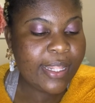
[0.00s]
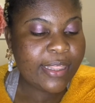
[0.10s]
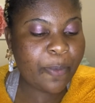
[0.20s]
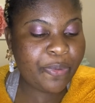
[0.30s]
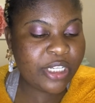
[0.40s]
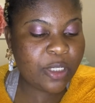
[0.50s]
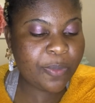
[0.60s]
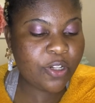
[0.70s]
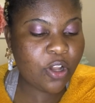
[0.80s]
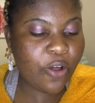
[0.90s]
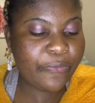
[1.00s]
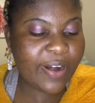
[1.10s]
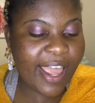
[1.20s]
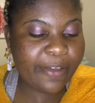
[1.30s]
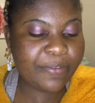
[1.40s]
The principle of
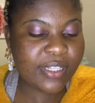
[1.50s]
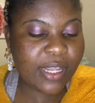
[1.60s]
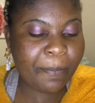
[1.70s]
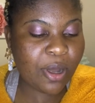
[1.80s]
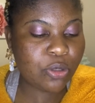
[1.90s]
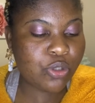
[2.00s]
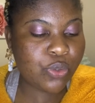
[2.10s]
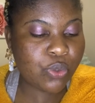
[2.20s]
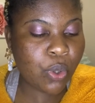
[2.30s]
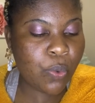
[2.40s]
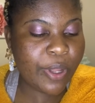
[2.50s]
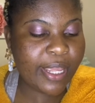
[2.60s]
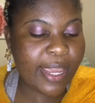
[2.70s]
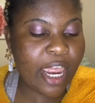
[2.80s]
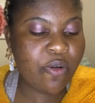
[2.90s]
life is about
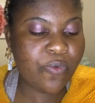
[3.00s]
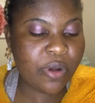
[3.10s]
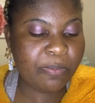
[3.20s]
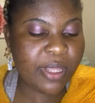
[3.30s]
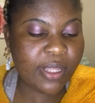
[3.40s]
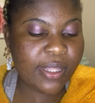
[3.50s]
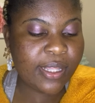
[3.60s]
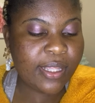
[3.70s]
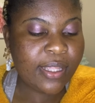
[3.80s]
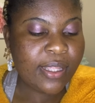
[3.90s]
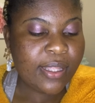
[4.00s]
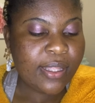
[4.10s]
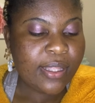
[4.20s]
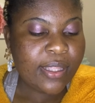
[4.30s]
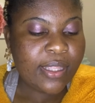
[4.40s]
sowing and reaping.
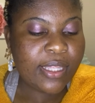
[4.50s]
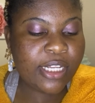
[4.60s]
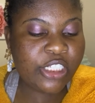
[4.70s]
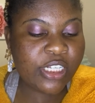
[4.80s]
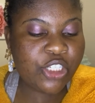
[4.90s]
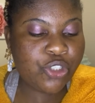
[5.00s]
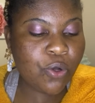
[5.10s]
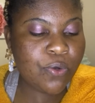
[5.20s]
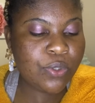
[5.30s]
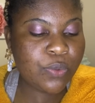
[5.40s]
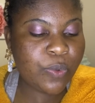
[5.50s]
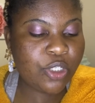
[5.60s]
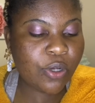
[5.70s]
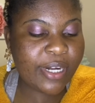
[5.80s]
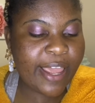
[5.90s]
It just shows we
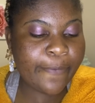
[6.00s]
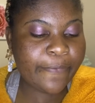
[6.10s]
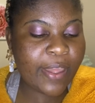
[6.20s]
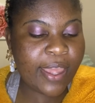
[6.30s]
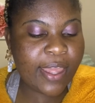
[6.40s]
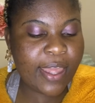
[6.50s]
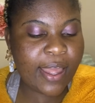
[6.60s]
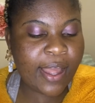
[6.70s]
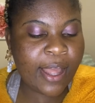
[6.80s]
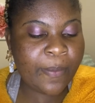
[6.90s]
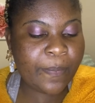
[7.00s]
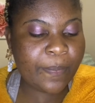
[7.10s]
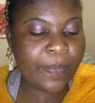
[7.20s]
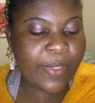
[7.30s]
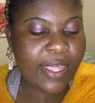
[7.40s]
don't have
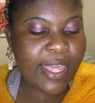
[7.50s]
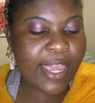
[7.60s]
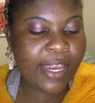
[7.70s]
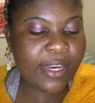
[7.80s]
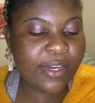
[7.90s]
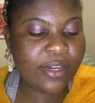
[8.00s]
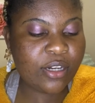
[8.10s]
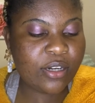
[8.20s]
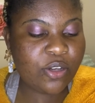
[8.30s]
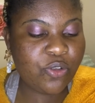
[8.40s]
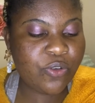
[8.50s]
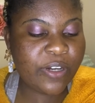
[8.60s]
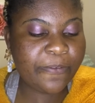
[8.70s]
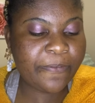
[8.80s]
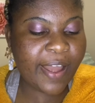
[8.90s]
a
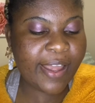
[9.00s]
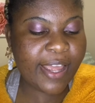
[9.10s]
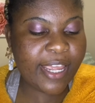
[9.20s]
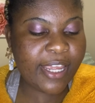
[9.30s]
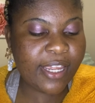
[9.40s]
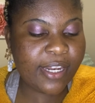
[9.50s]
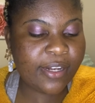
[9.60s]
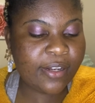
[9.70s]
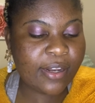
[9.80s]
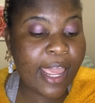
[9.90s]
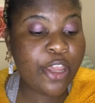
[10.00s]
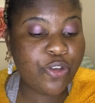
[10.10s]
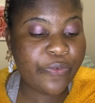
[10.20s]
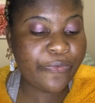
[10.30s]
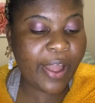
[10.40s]
unifier in
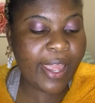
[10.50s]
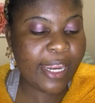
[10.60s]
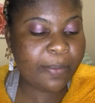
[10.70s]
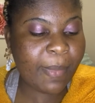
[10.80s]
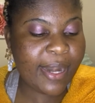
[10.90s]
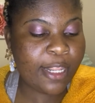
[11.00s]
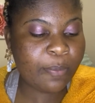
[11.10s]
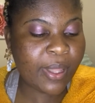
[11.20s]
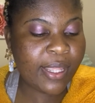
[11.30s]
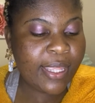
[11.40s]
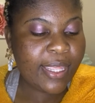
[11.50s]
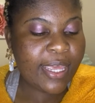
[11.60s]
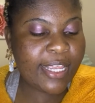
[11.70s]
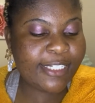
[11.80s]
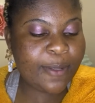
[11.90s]
Malema,
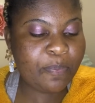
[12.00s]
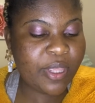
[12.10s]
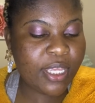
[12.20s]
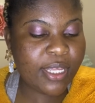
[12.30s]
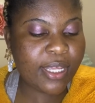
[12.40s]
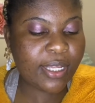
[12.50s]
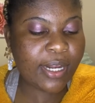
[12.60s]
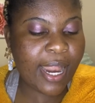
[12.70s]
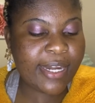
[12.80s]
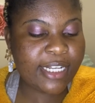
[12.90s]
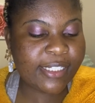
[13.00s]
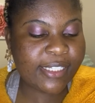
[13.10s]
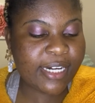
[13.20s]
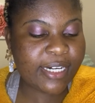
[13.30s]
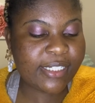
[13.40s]
as he pick
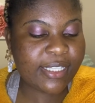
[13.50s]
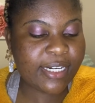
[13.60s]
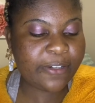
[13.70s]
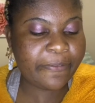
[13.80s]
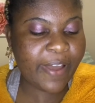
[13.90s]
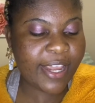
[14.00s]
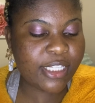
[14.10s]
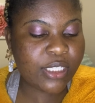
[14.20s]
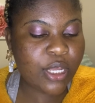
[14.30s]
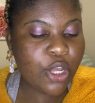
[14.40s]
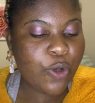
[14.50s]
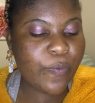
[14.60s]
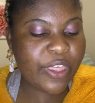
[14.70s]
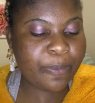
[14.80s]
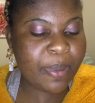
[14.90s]
unnecessary street fights
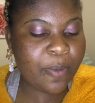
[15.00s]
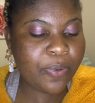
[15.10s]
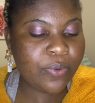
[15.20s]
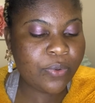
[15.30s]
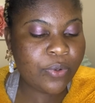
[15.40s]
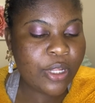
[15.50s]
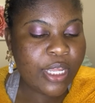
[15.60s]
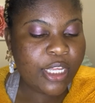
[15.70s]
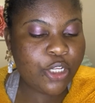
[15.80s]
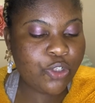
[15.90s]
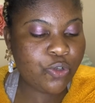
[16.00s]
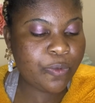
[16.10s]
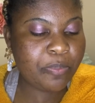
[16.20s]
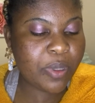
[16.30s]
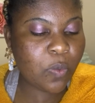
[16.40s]
with people he
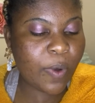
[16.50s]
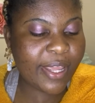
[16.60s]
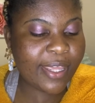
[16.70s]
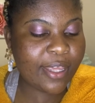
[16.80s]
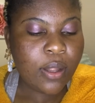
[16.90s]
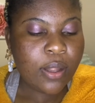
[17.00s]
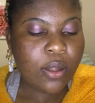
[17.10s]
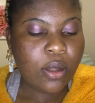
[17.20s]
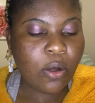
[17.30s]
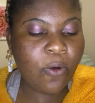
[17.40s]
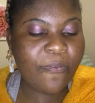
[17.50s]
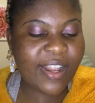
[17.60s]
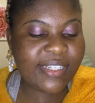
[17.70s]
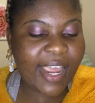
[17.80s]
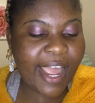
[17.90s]
should be working over
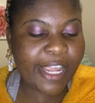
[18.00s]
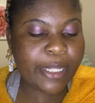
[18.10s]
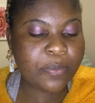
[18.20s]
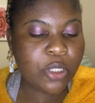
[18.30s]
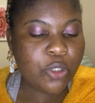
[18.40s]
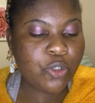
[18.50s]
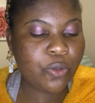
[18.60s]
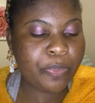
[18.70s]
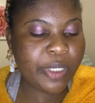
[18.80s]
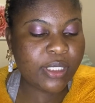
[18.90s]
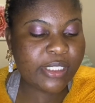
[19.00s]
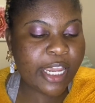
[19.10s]
time to build a